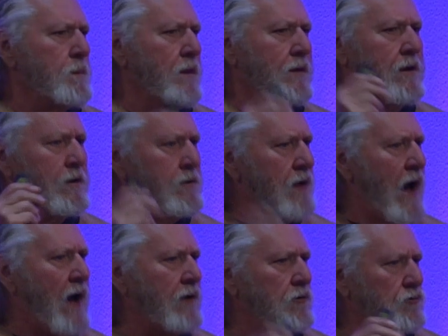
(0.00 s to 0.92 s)

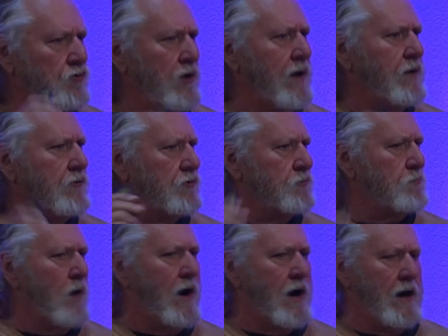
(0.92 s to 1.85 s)
cannot change his
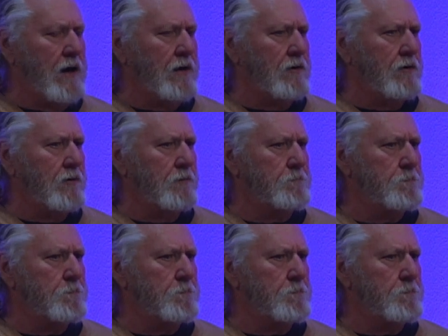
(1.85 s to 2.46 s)
mind.